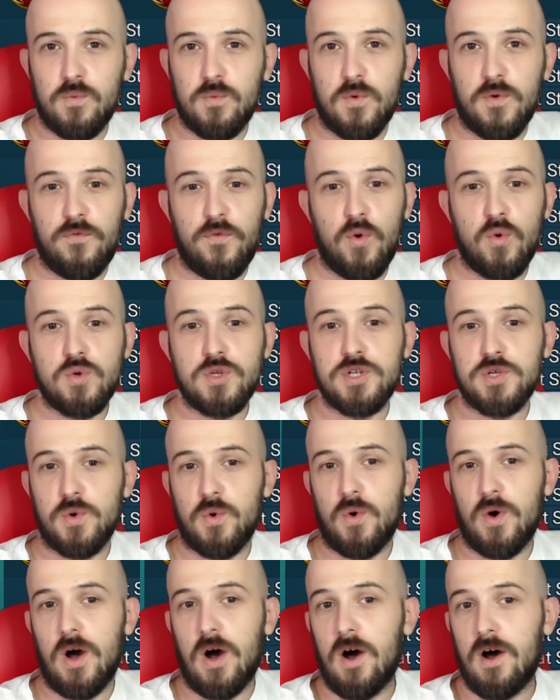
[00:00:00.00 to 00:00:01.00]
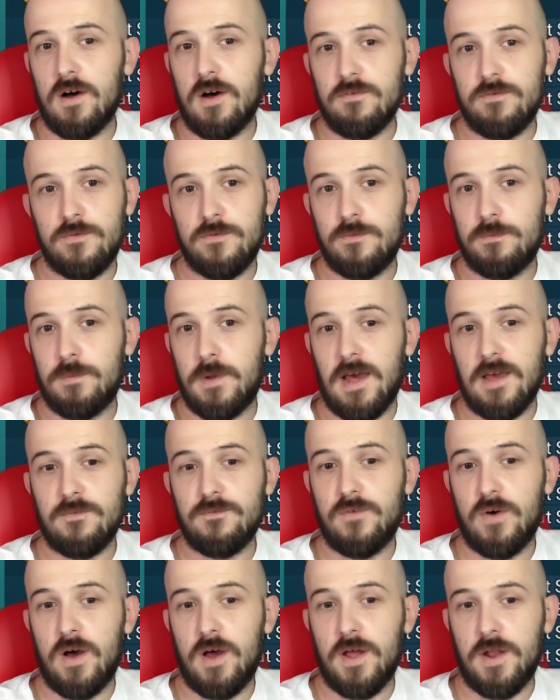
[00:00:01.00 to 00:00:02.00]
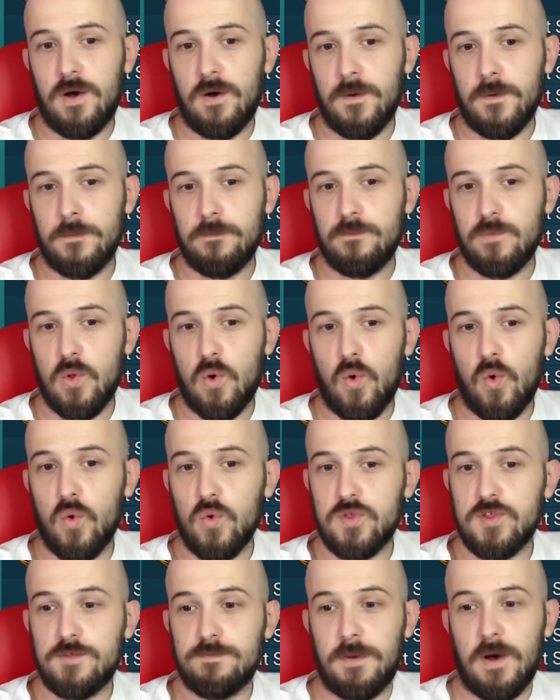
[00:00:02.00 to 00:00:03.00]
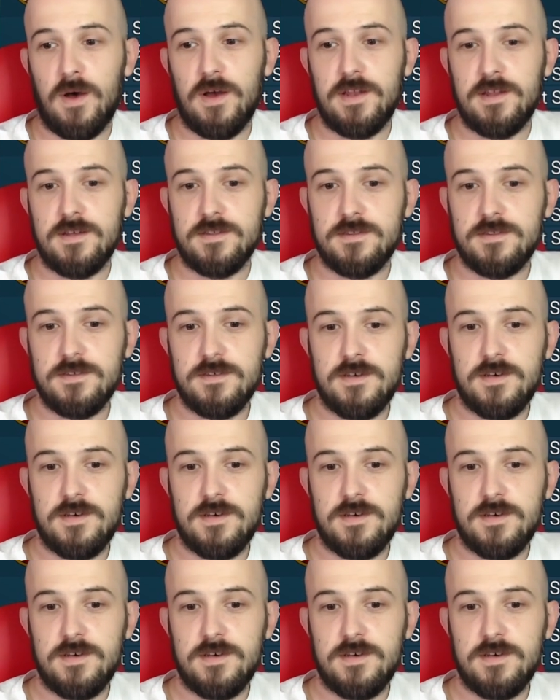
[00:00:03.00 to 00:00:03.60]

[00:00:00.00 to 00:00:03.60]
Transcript: would fall short of playing Fire Knight or Spiders,